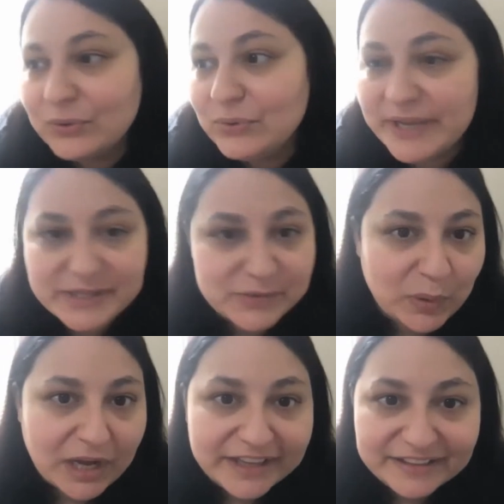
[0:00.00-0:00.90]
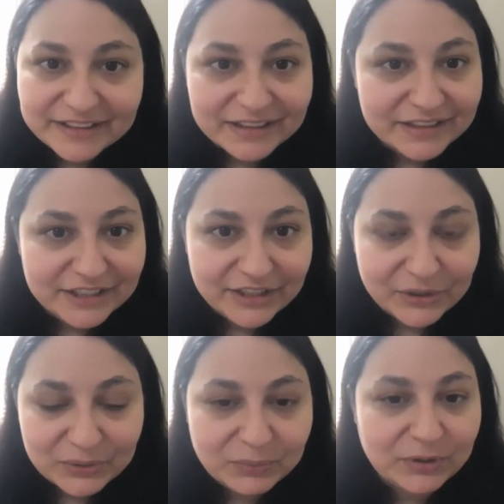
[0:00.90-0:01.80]
Who gets what,
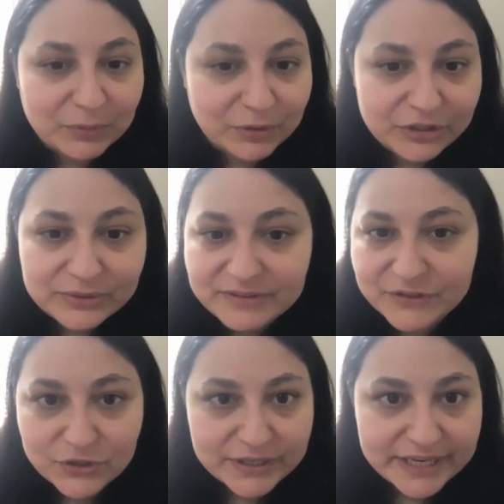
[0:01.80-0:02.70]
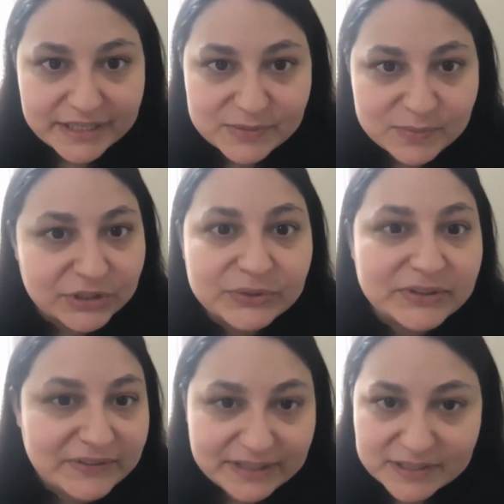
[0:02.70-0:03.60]
what are you leaving your kids? What are you
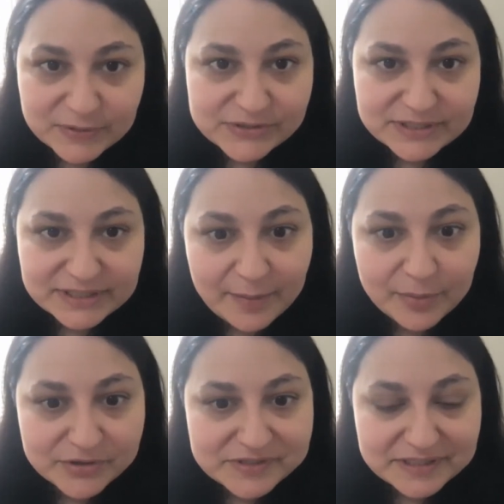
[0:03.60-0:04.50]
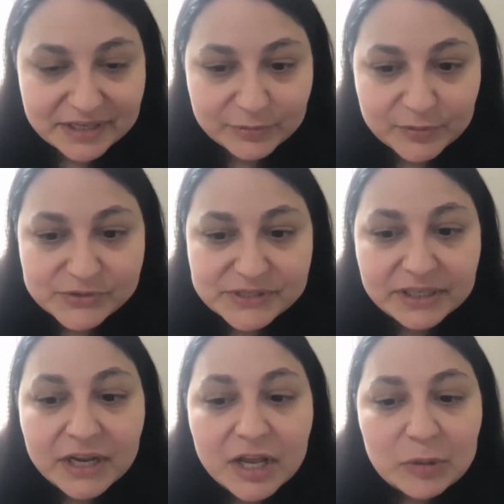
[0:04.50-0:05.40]
leaving this person, that person, the other person?